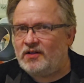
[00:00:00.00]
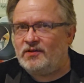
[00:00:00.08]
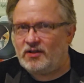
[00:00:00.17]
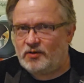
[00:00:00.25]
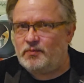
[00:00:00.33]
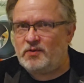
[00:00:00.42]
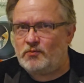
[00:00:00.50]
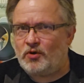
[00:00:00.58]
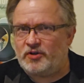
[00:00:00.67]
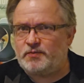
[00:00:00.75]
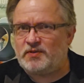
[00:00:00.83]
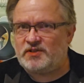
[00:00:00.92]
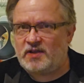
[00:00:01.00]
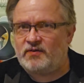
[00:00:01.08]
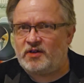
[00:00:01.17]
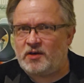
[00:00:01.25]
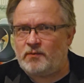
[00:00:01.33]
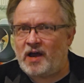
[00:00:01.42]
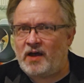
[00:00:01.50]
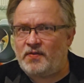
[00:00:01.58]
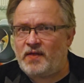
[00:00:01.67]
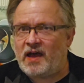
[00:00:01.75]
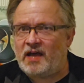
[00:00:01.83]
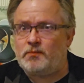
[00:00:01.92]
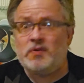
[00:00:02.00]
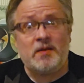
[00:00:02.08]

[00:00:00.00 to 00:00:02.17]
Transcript: little bit more specific about that.